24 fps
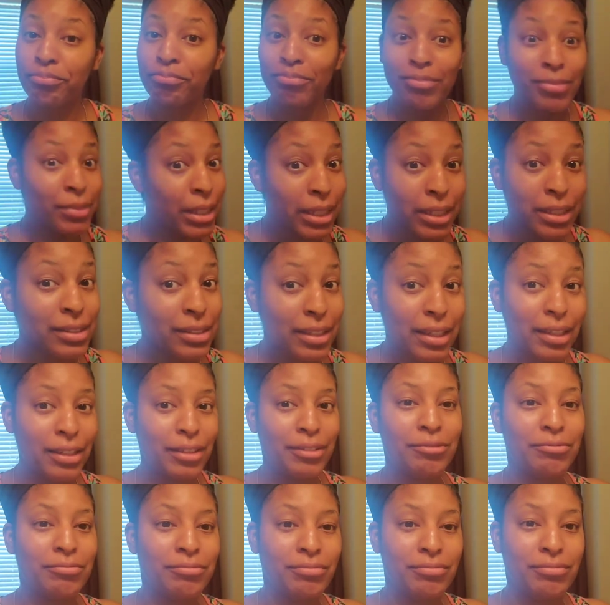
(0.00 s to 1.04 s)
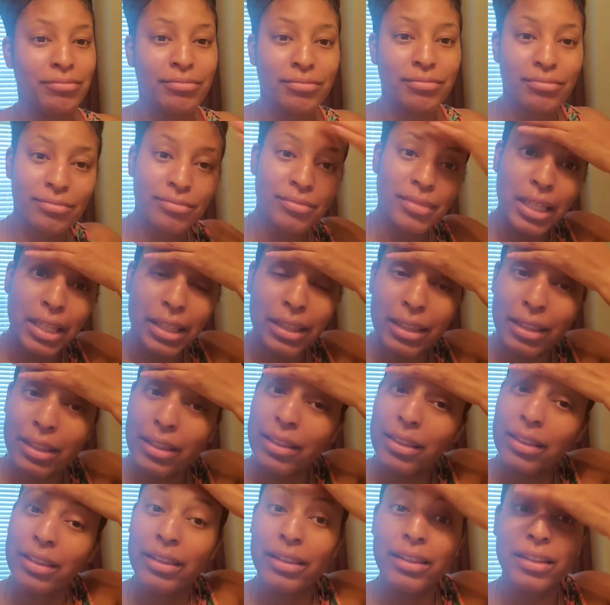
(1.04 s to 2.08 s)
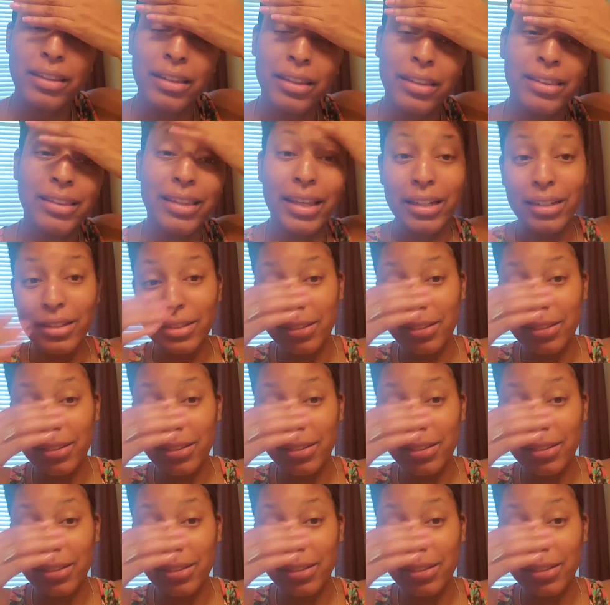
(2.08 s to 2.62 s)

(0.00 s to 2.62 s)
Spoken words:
That is it. And that is